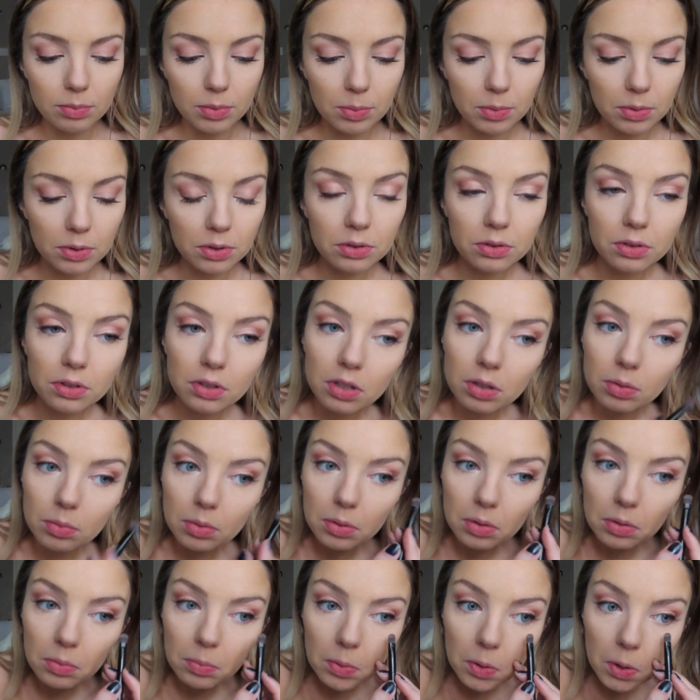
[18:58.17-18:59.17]
maybe I'll do a little
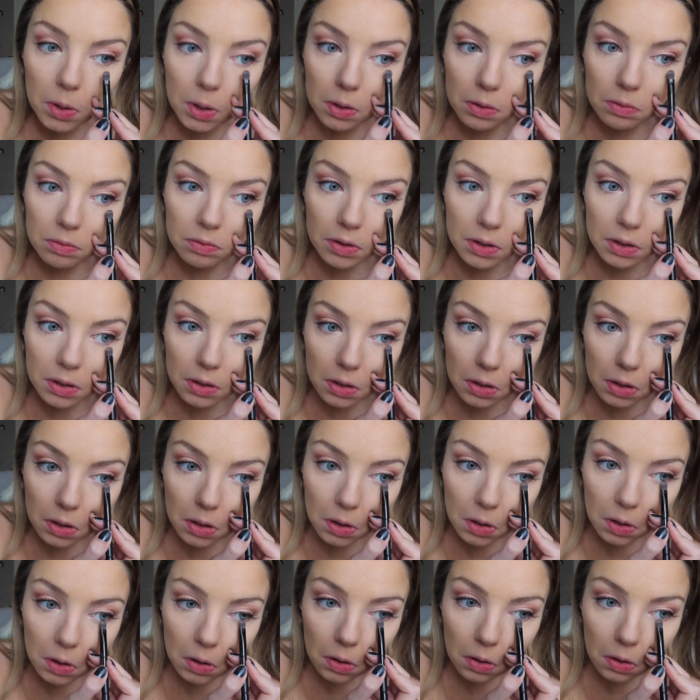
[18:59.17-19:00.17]
bit more over
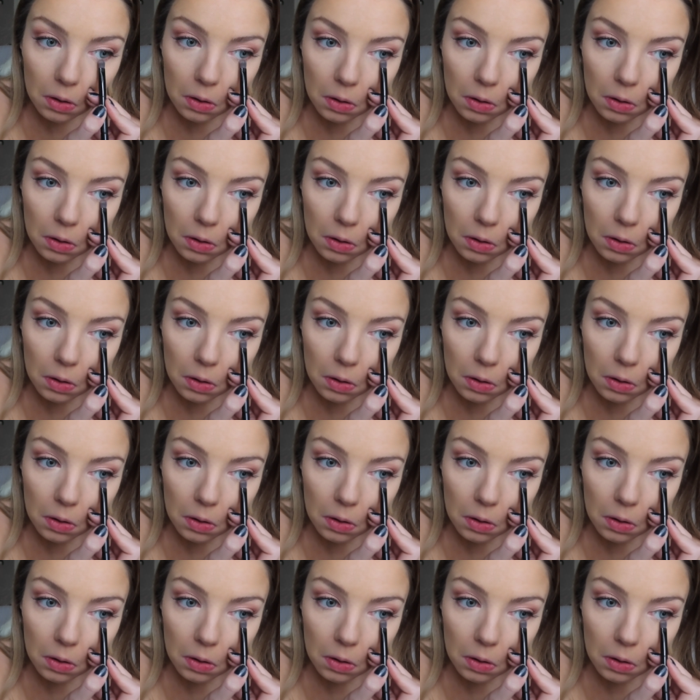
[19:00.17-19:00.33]
here.